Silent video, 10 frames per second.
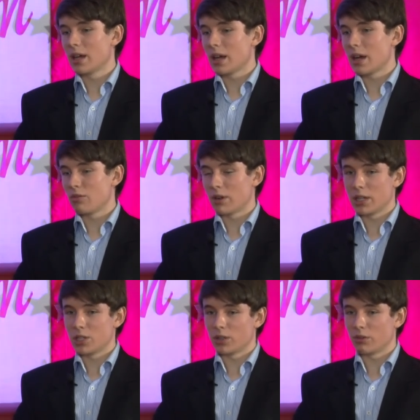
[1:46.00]
uh,
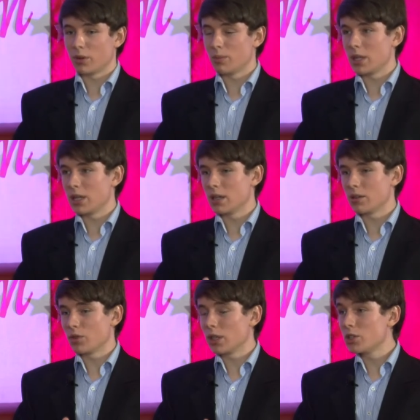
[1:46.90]
ranging from the
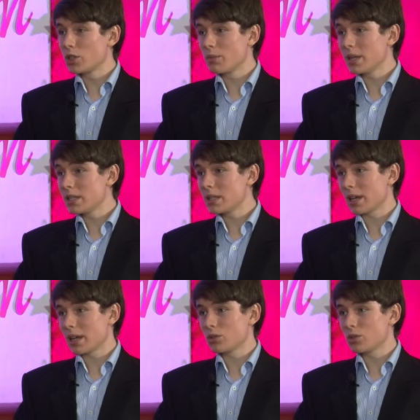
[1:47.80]
village committees that
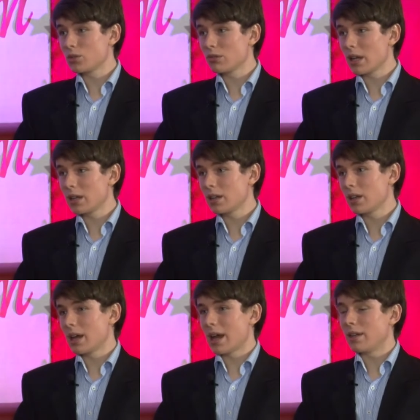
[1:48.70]
council run
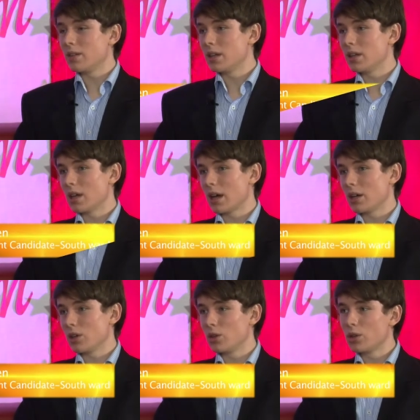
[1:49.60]
and the uh,
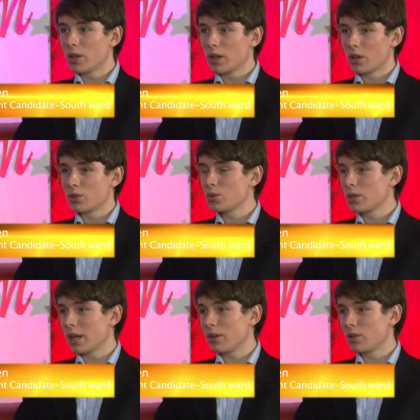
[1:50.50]
youth
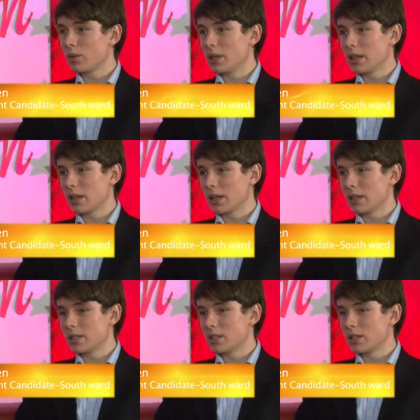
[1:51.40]
consultative committee that
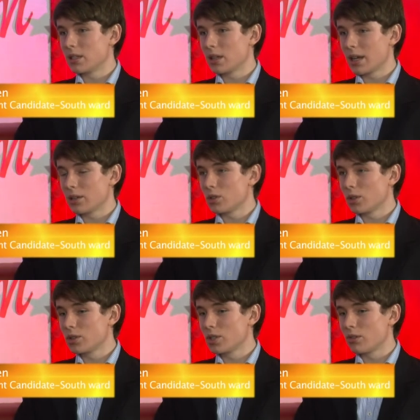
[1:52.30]
Kingston Council
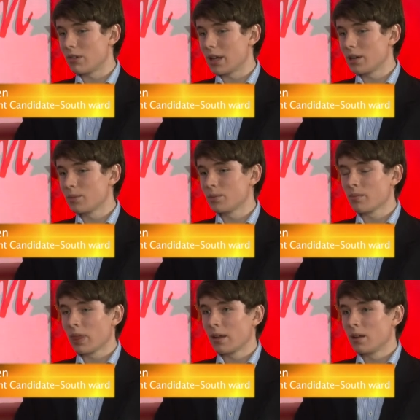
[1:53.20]
also run.
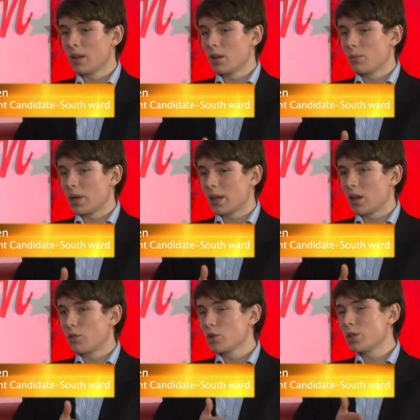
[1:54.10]
But
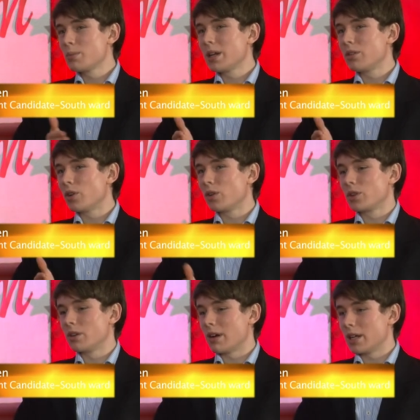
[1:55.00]
I've also been involved
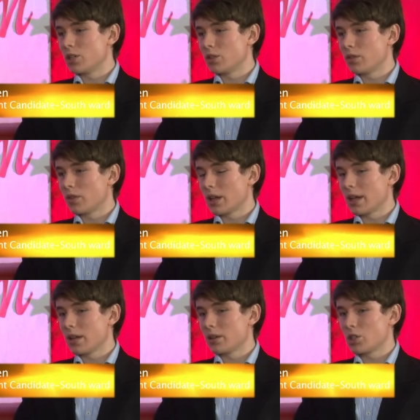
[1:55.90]
in a range of
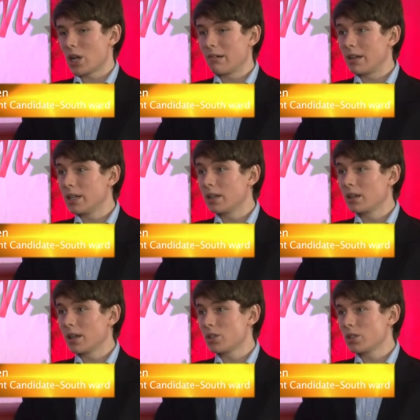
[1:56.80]
Uh, charity
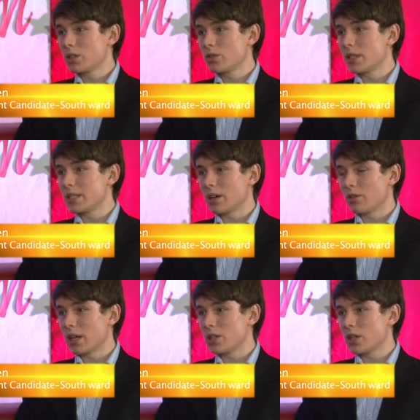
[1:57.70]
collections for the
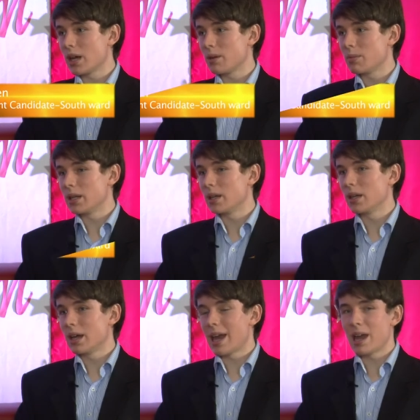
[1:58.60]
Salvation Army,
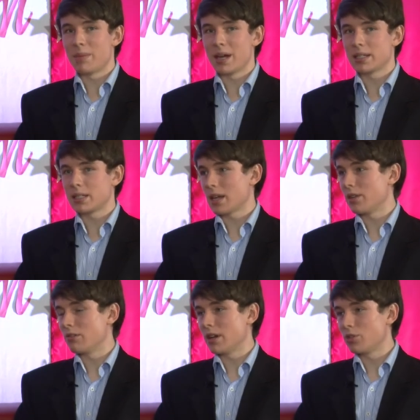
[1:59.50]
M S
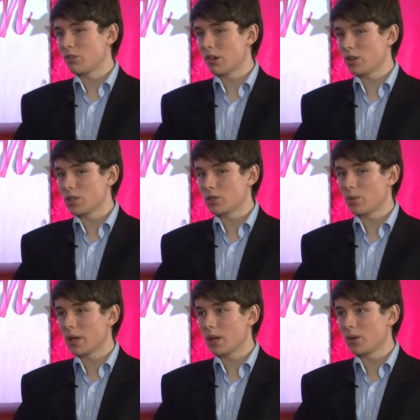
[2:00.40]
and the Red Cross as
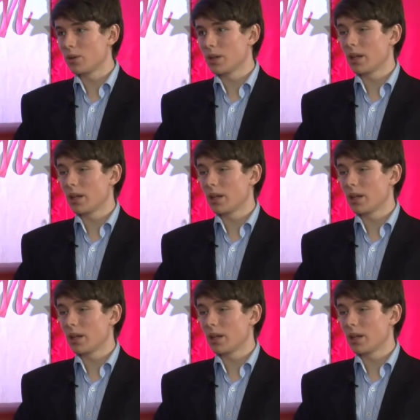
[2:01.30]
well.